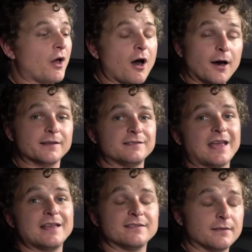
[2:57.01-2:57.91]
on the hottest
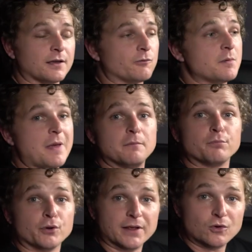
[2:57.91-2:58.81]
days, it's gonna remain
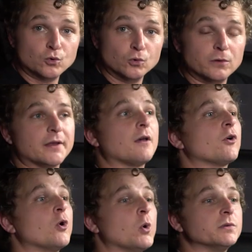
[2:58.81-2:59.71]
pretty cool, and on
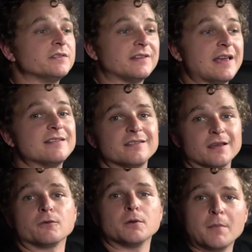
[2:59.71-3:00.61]
the coldest days, it's
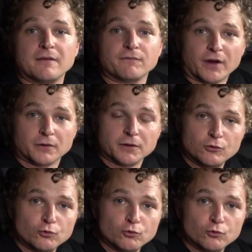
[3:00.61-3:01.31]
gonna remain fairly